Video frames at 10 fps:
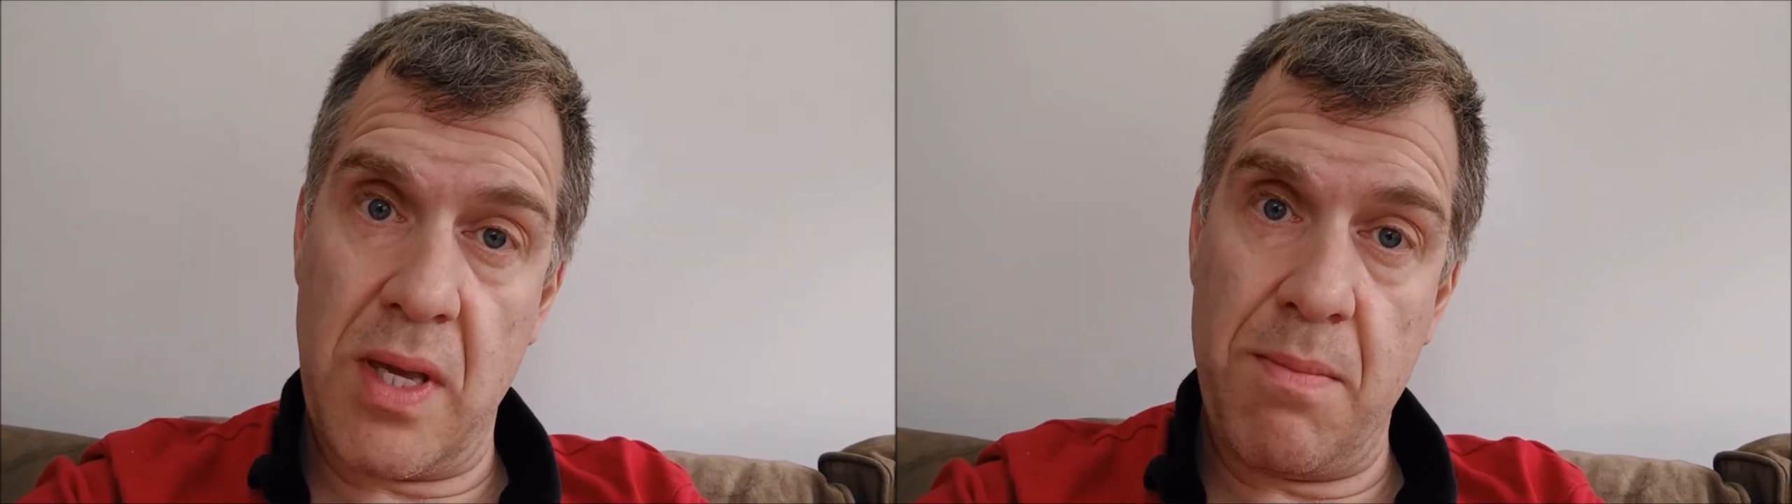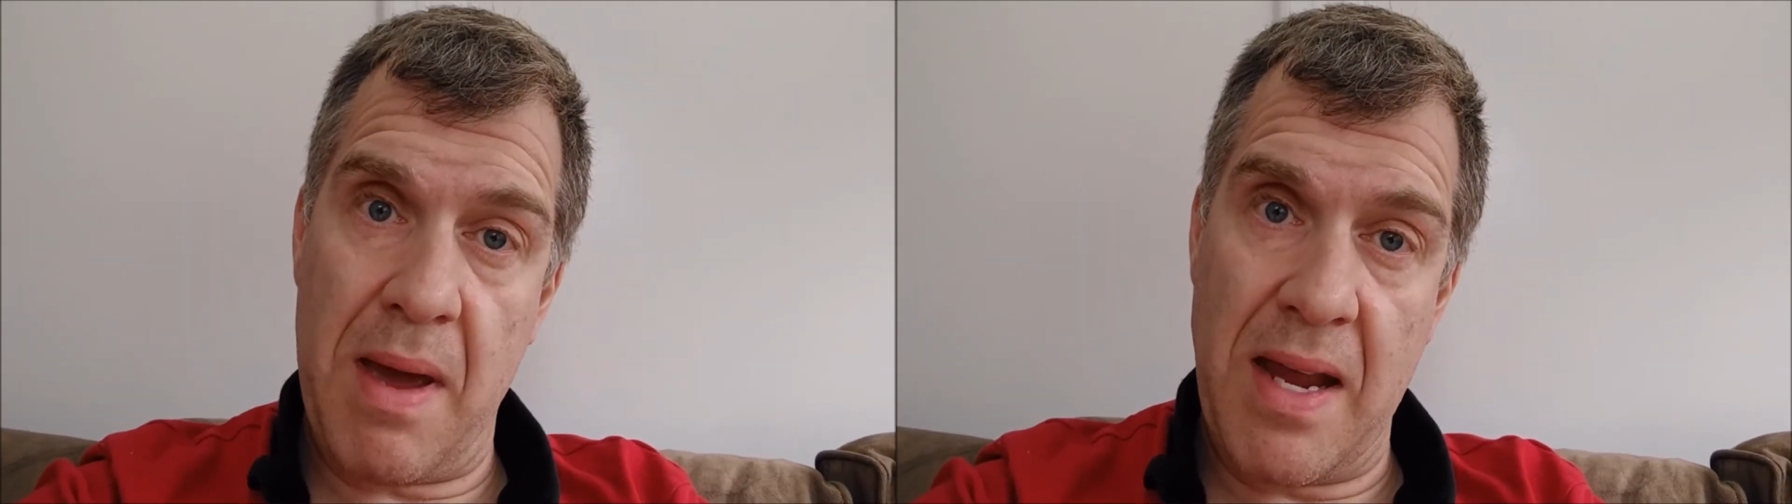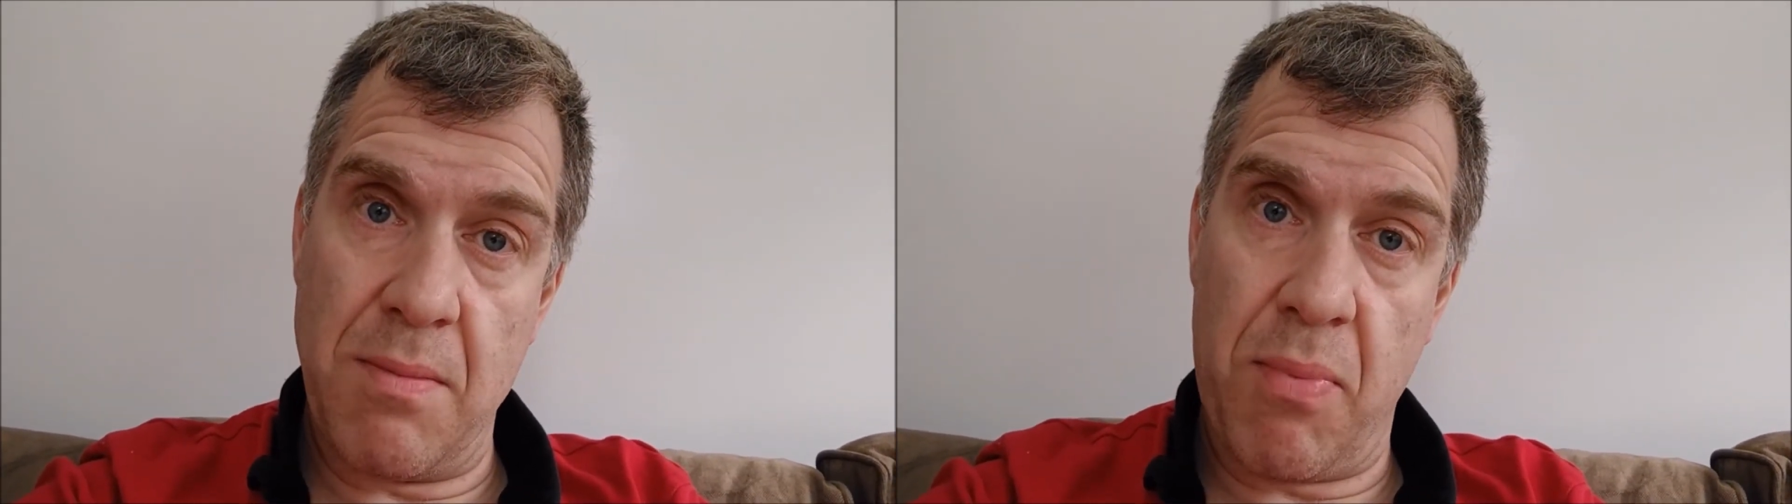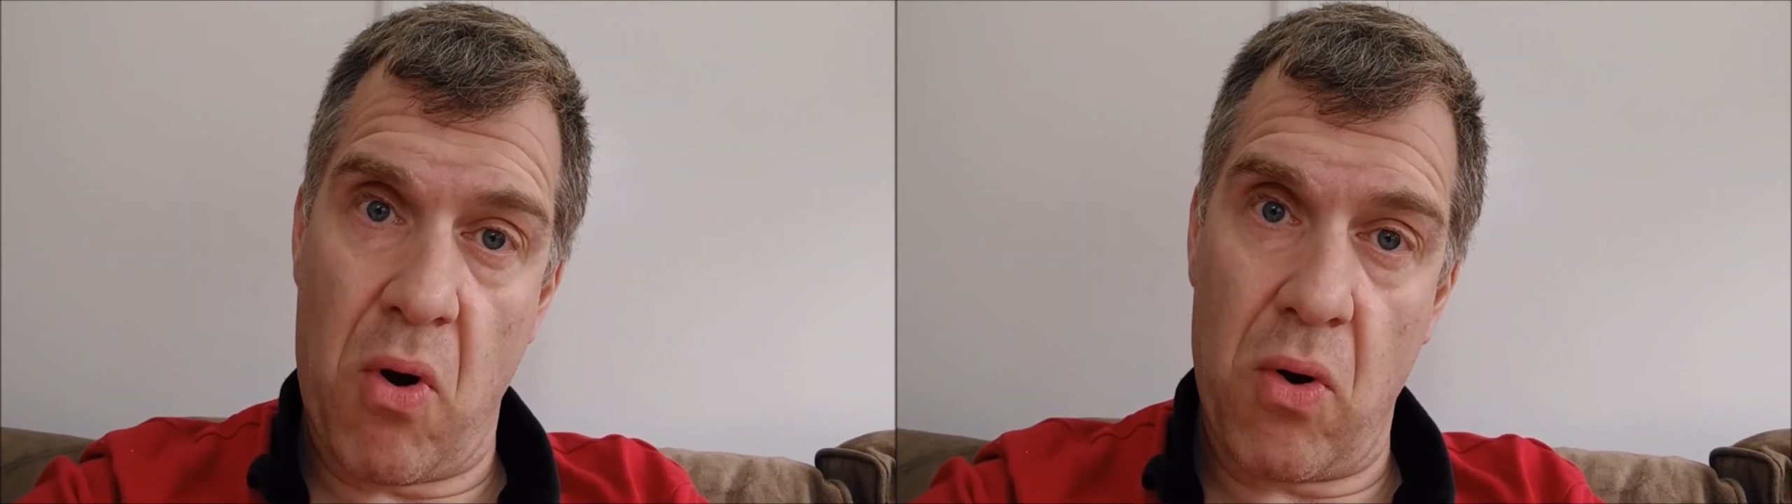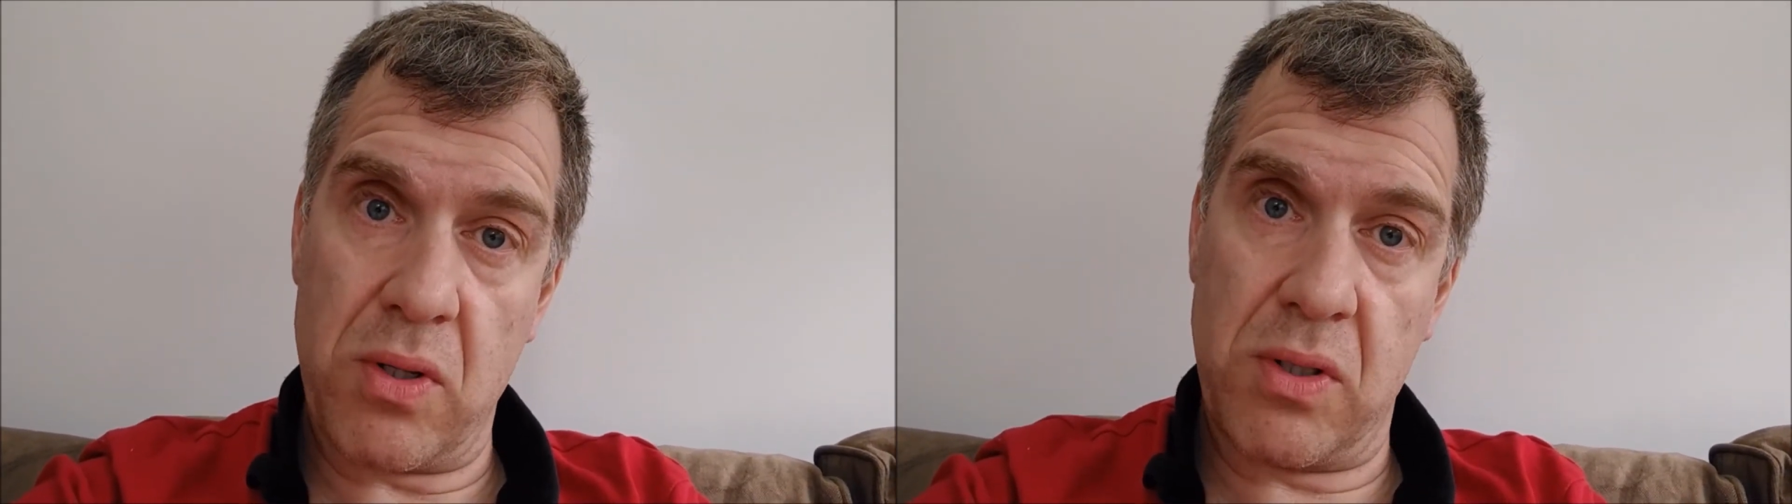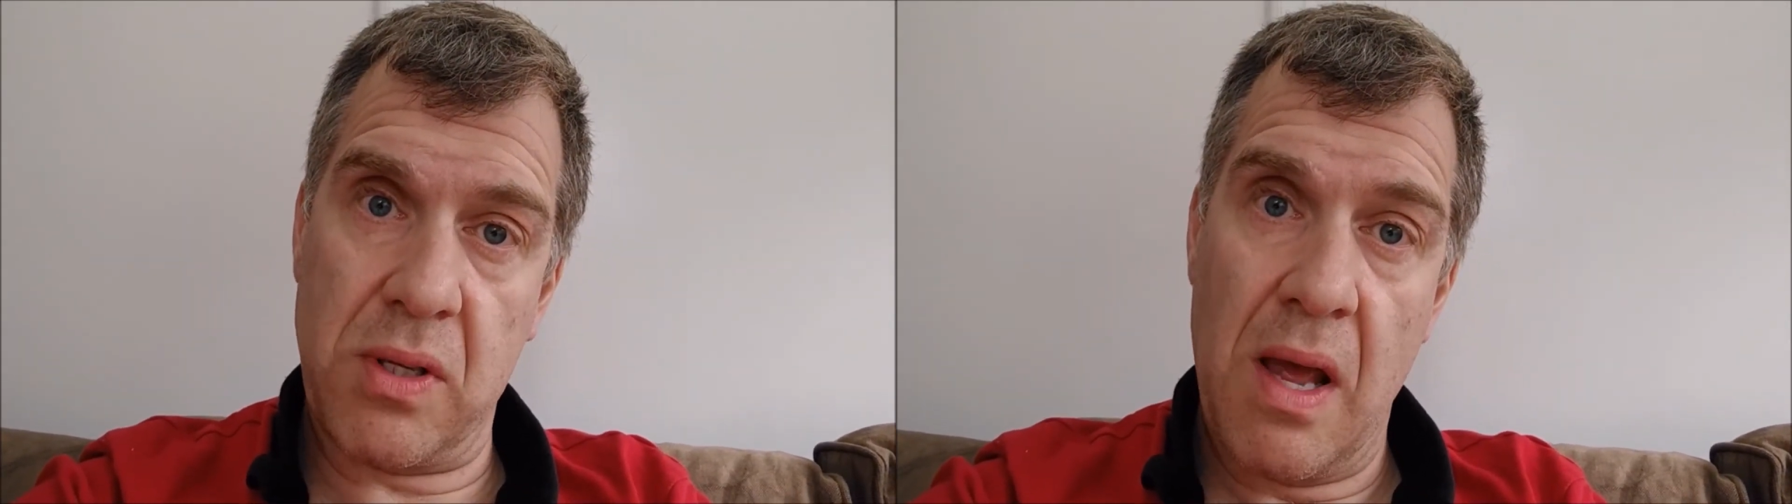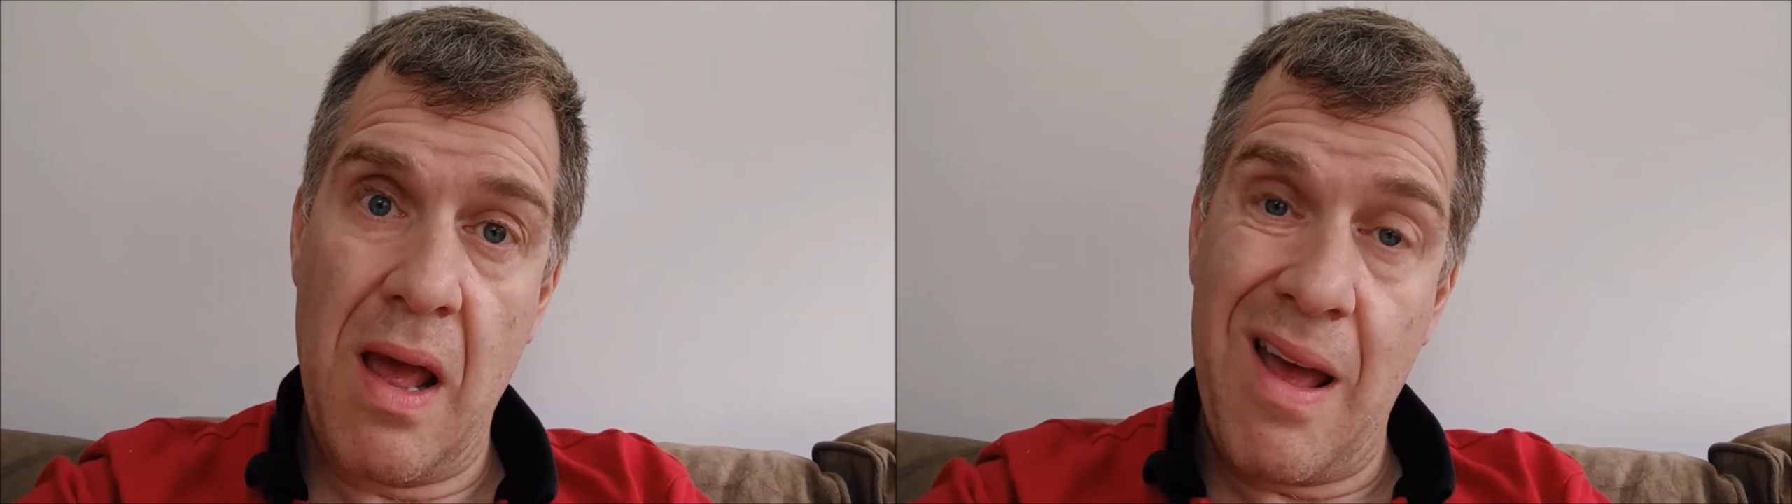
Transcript: the main box,